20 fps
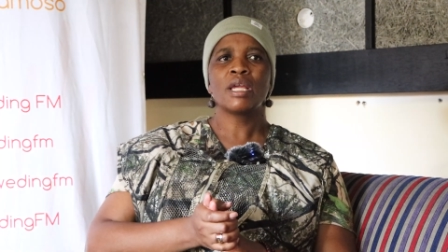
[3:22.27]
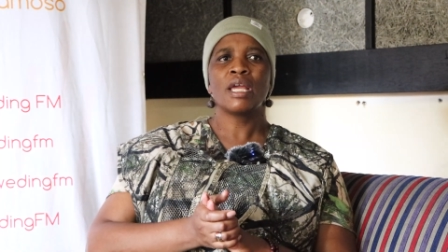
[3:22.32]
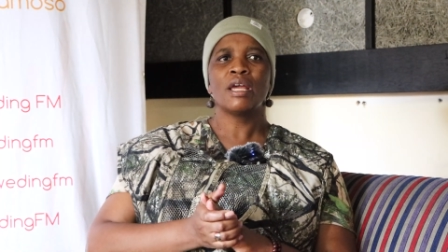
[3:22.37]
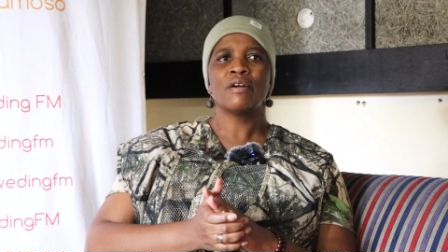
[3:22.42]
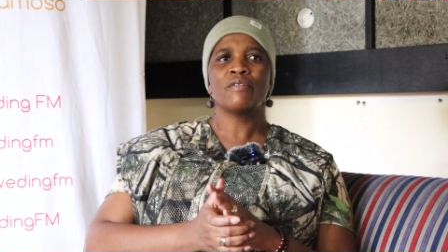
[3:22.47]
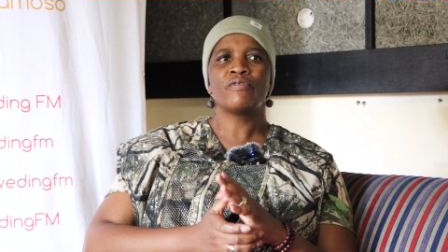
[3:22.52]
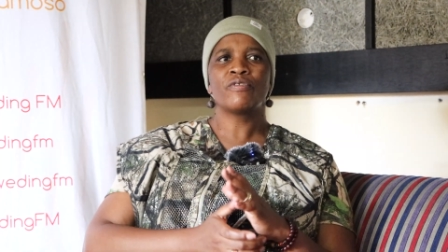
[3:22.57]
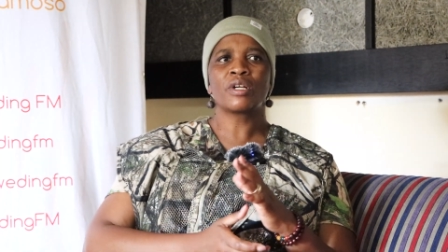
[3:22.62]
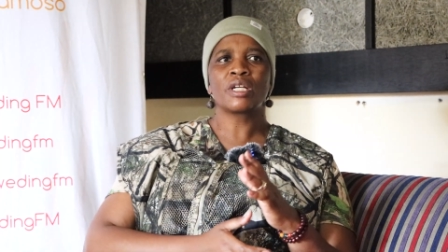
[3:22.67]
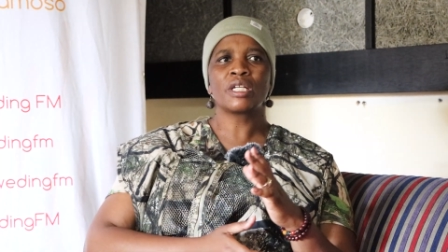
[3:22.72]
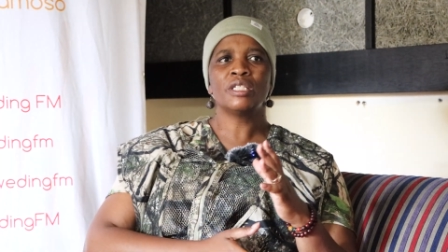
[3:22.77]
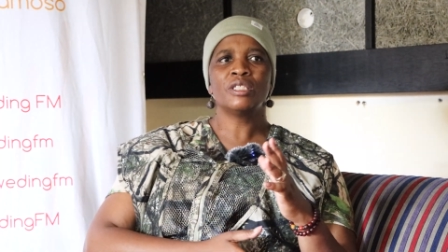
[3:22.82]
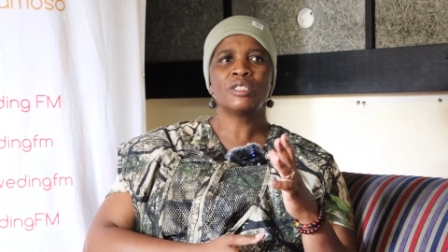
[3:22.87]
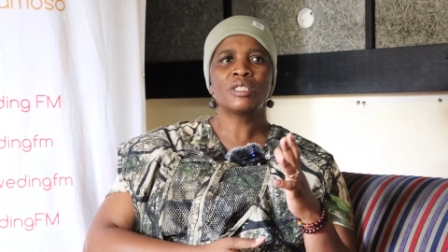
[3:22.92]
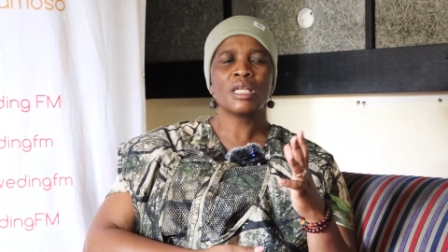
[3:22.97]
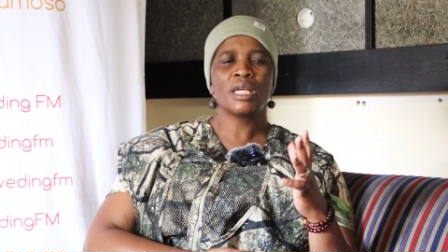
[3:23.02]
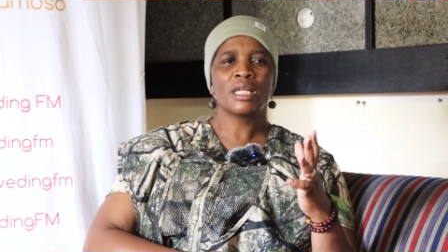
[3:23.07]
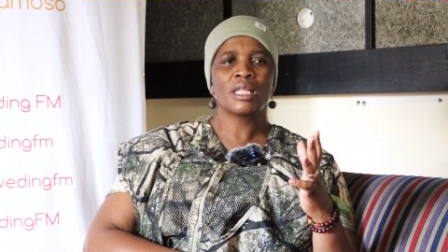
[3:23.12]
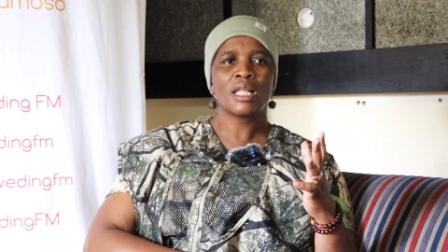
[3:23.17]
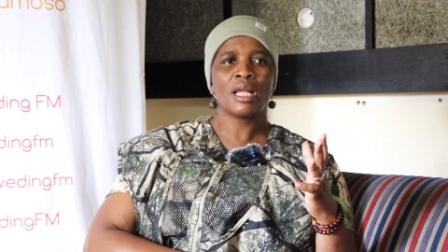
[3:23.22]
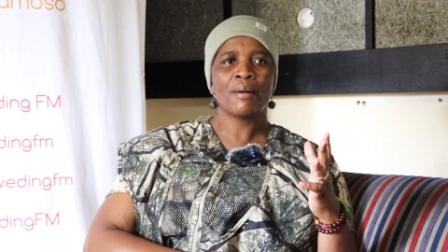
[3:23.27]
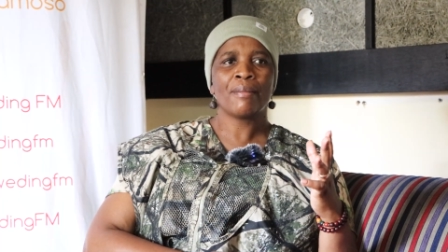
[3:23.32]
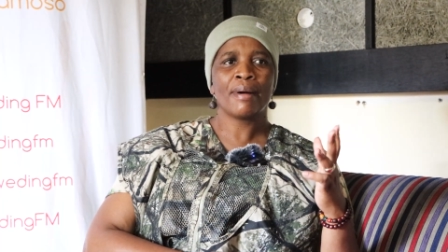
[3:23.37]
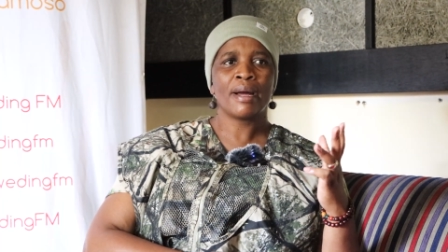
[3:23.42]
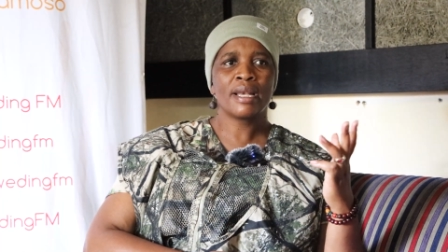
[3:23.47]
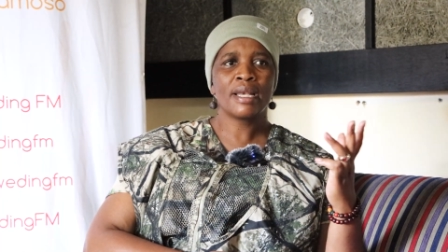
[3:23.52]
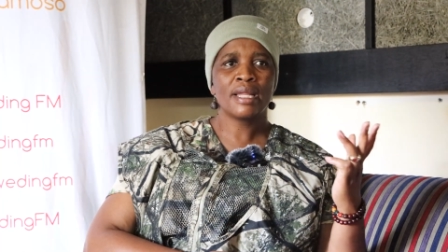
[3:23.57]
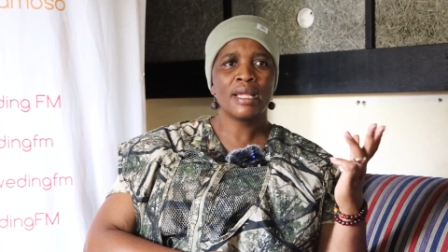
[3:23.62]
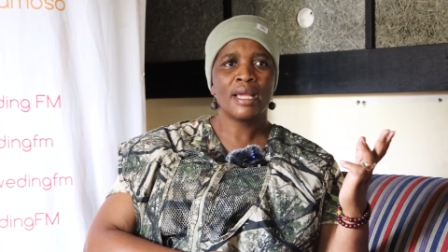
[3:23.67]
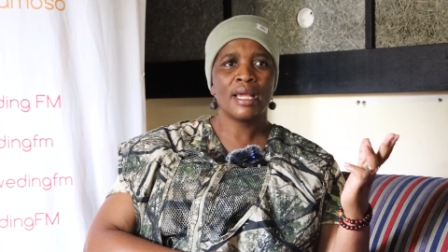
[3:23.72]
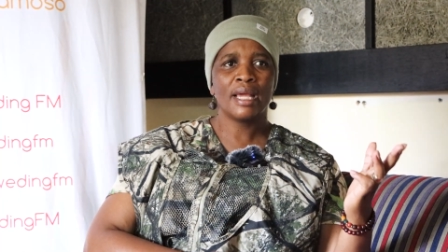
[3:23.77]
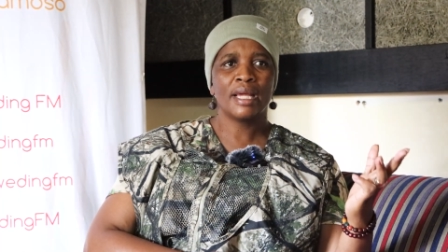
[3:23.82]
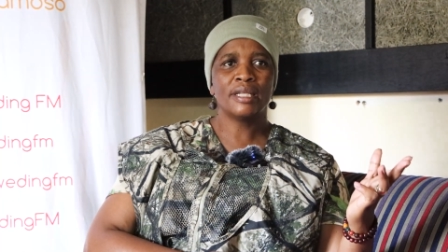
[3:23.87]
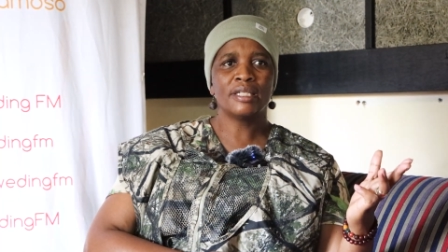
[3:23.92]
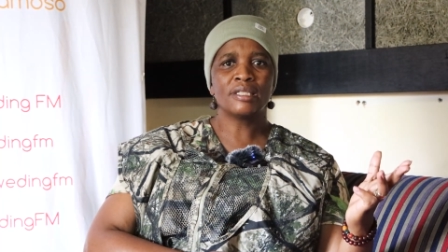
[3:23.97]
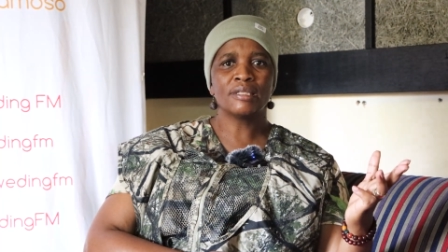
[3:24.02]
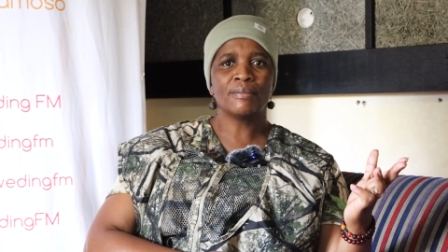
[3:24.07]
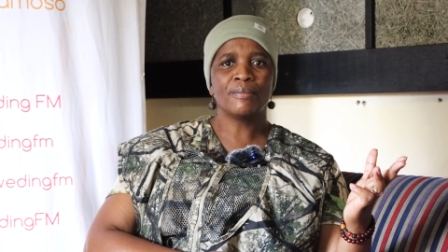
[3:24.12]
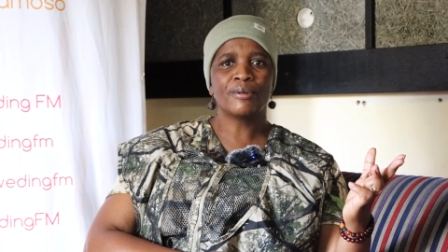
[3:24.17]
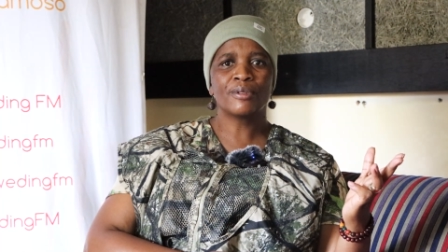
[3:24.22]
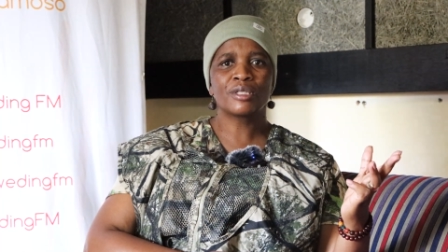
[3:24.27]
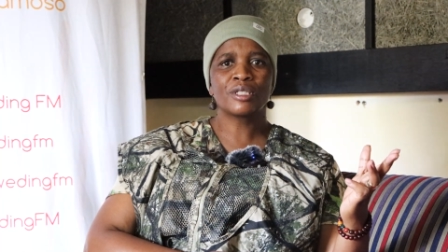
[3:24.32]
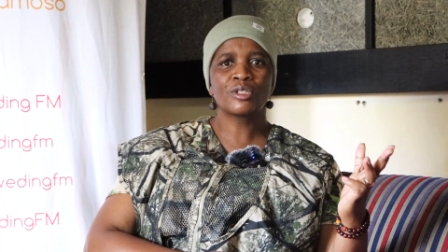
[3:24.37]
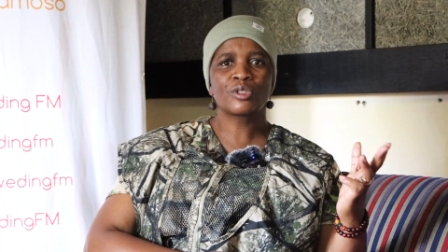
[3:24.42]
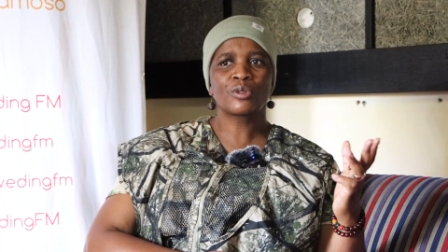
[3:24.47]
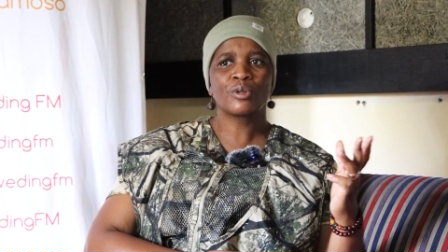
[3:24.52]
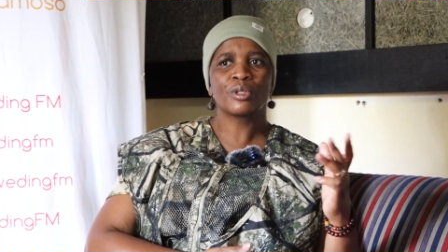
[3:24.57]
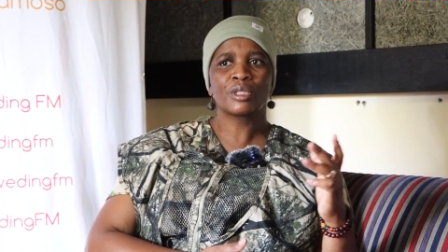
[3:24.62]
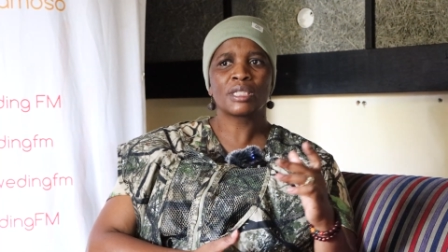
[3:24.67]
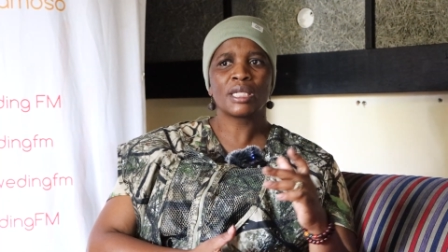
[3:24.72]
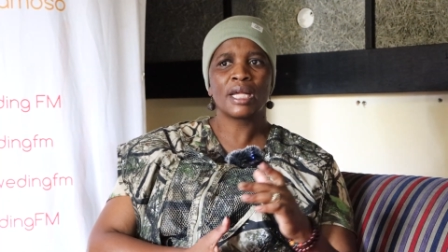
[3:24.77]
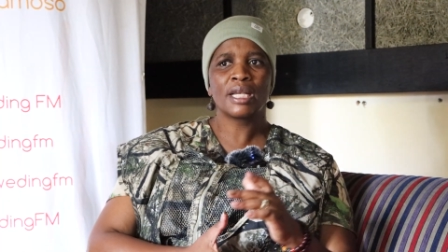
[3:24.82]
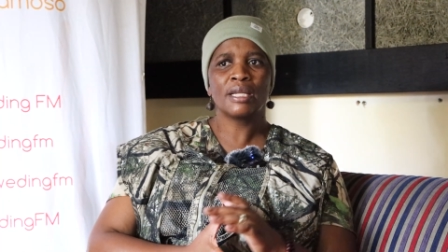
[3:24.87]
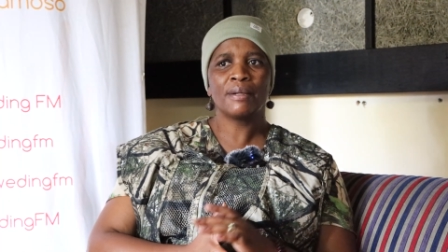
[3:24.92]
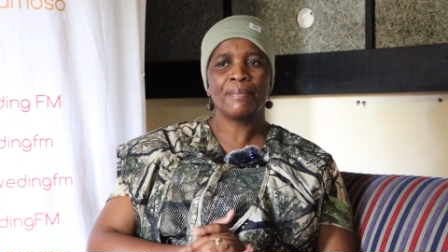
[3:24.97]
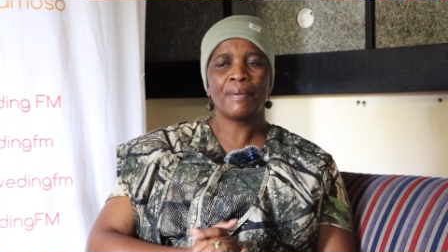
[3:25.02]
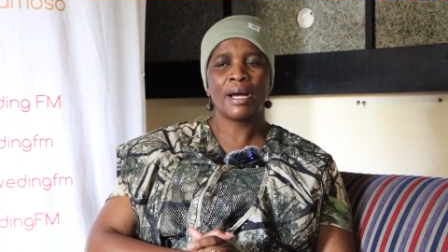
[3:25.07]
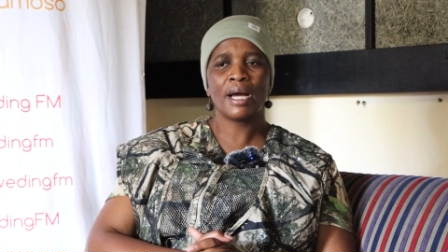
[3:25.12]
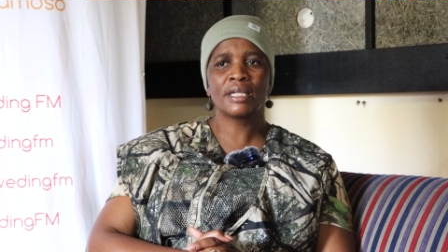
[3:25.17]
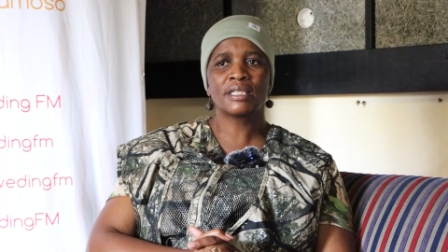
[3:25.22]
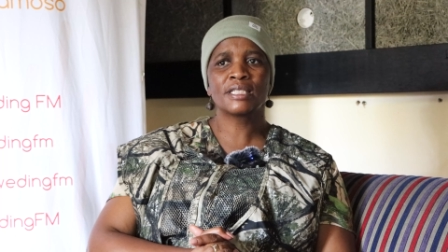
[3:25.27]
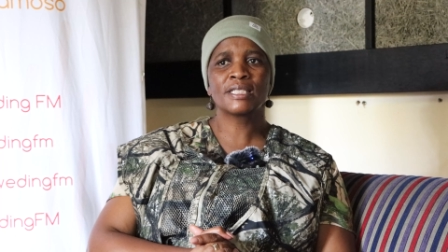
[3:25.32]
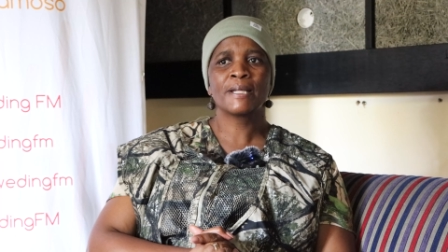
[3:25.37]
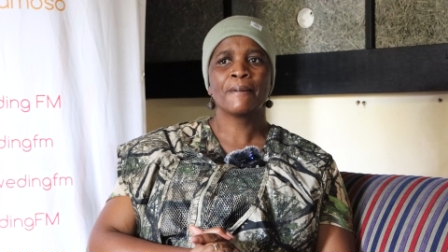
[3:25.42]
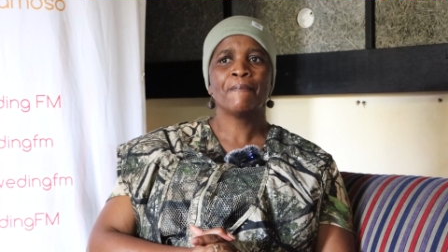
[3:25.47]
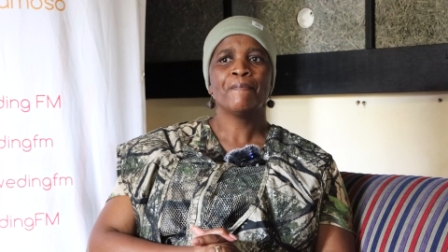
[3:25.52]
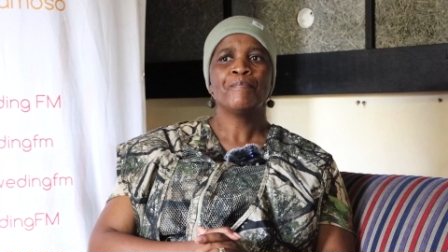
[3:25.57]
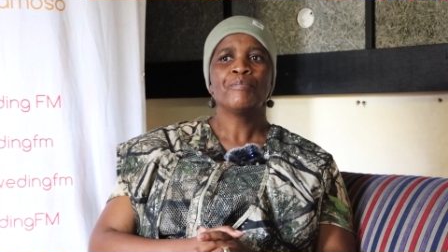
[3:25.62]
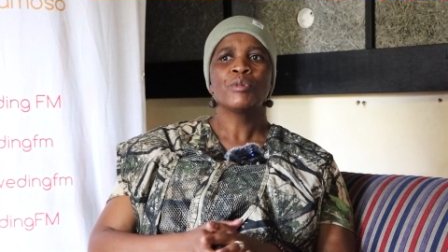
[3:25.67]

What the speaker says: have reached Tlhabane and Moses Kotane part.